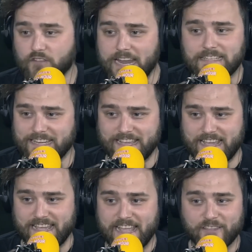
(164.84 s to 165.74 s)
days in a
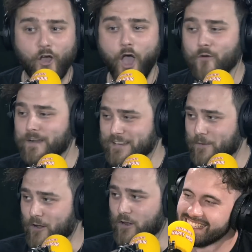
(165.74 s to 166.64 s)
year. You're only doing
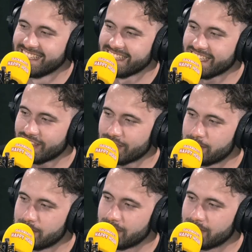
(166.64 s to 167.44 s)
it on you're buying like 4